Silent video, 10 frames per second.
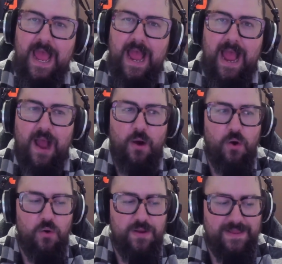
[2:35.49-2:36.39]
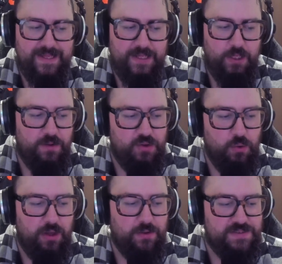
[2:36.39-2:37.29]
how little the
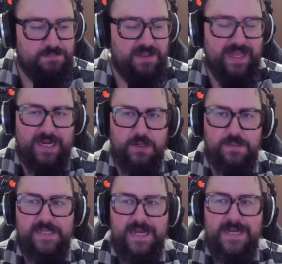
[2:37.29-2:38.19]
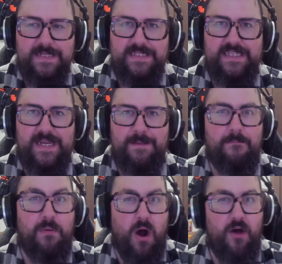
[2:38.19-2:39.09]
Oilers players seem
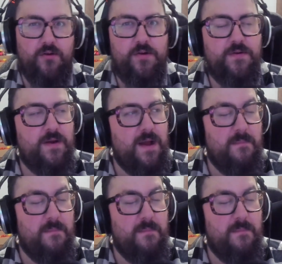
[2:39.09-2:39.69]
bothered